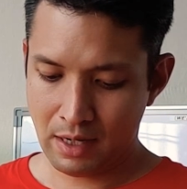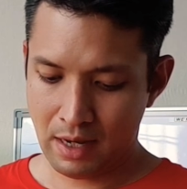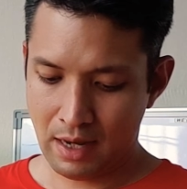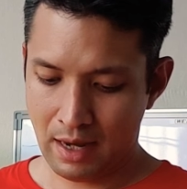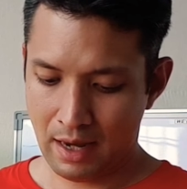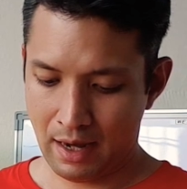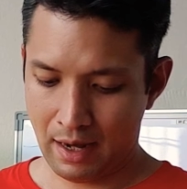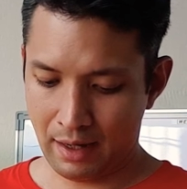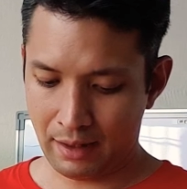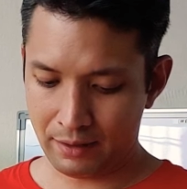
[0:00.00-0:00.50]

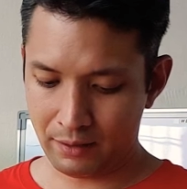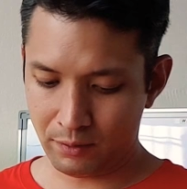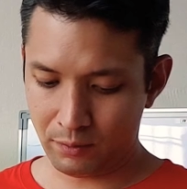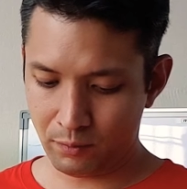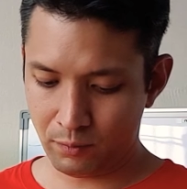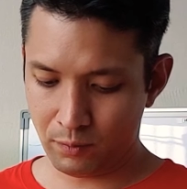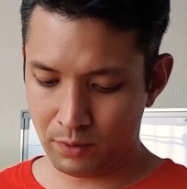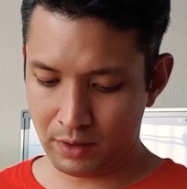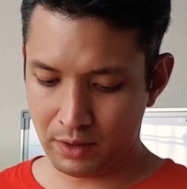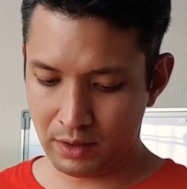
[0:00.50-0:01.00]
And
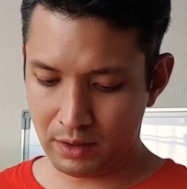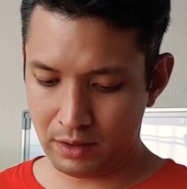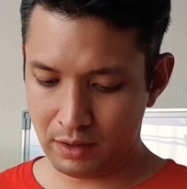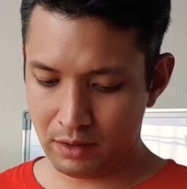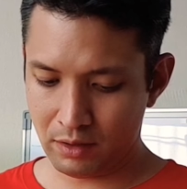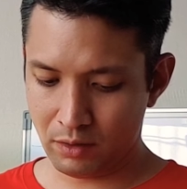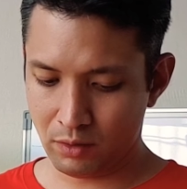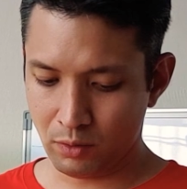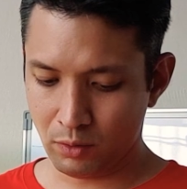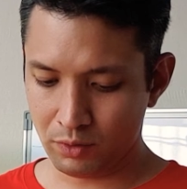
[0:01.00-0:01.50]
we
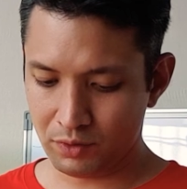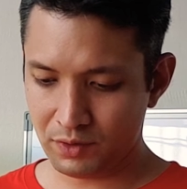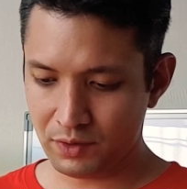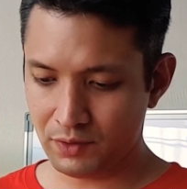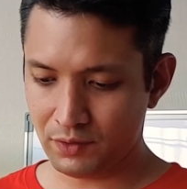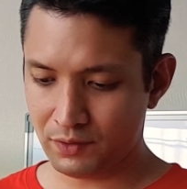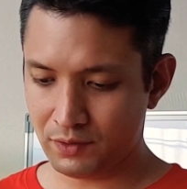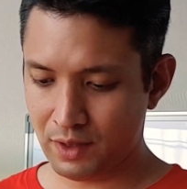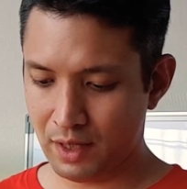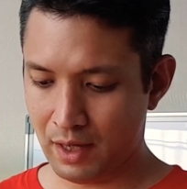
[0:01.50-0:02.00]

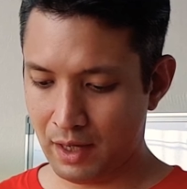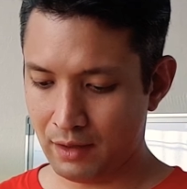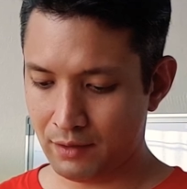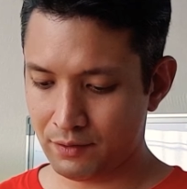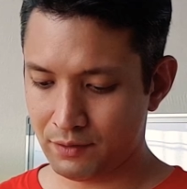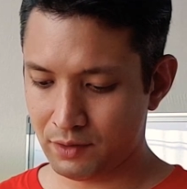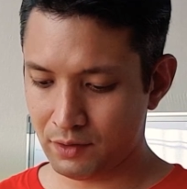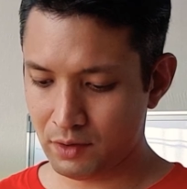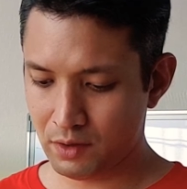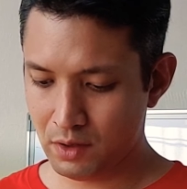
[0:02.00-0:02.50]
notice that
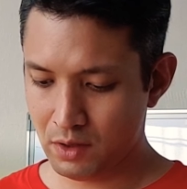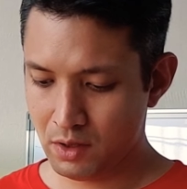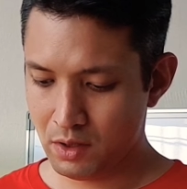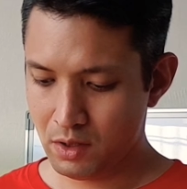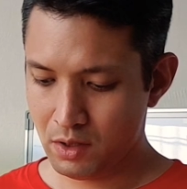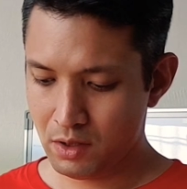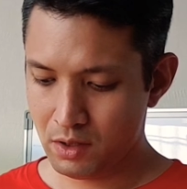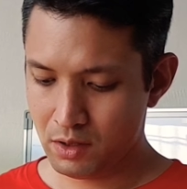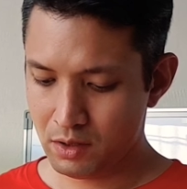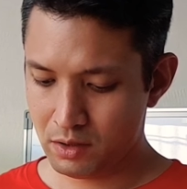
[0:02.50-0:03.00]

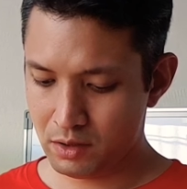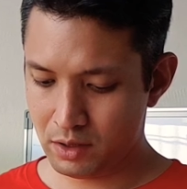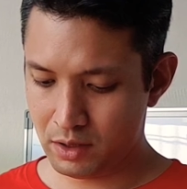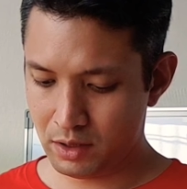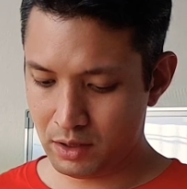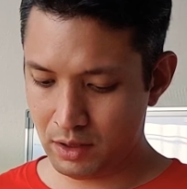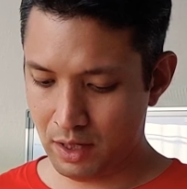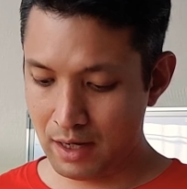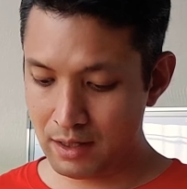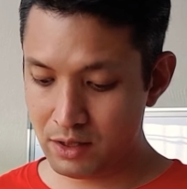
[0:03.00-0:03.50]

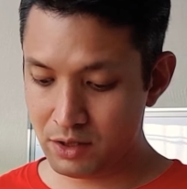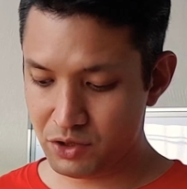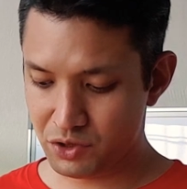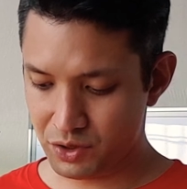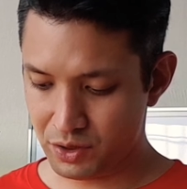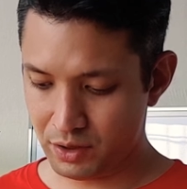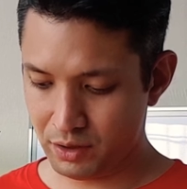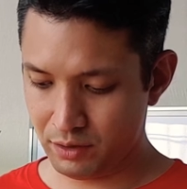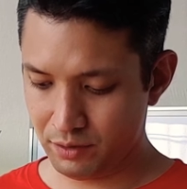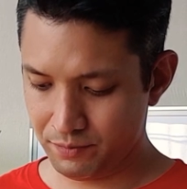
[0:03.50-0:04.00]
the
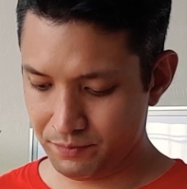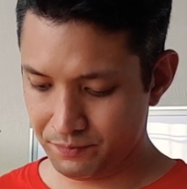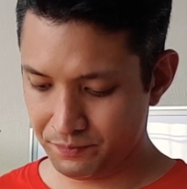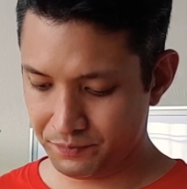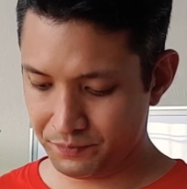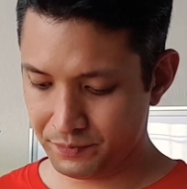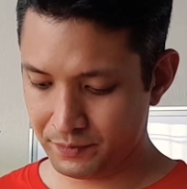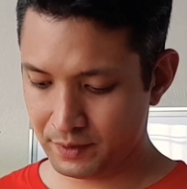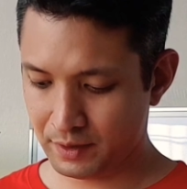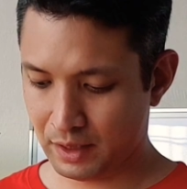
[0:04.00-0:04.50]
energy
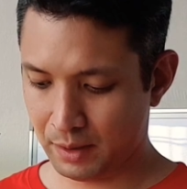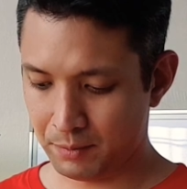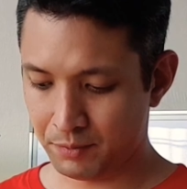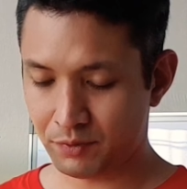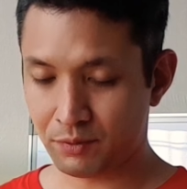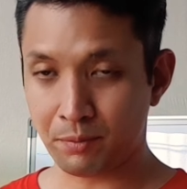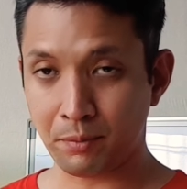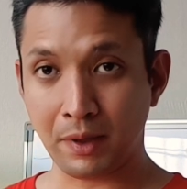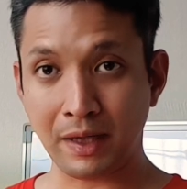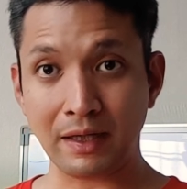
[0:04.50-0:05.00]
comes
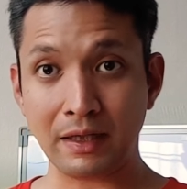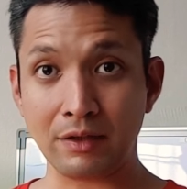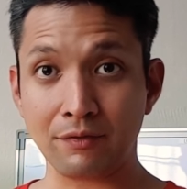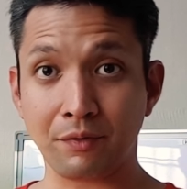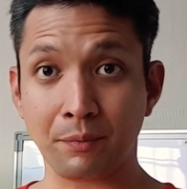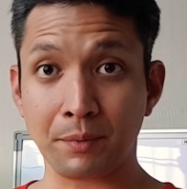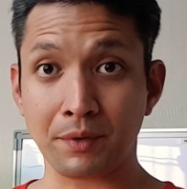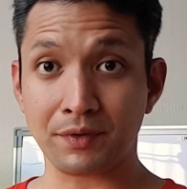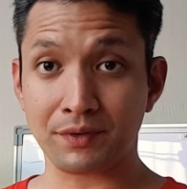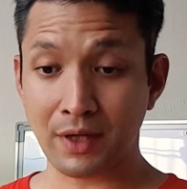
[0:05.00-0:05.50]
mainly
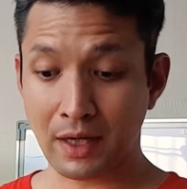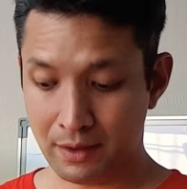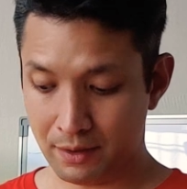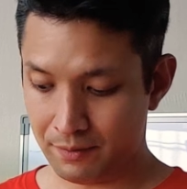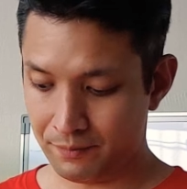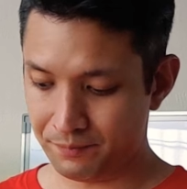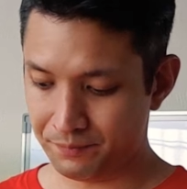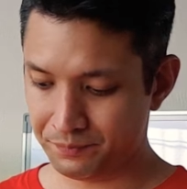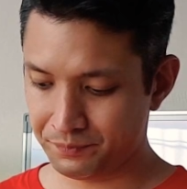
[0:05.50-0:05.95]
from the sun.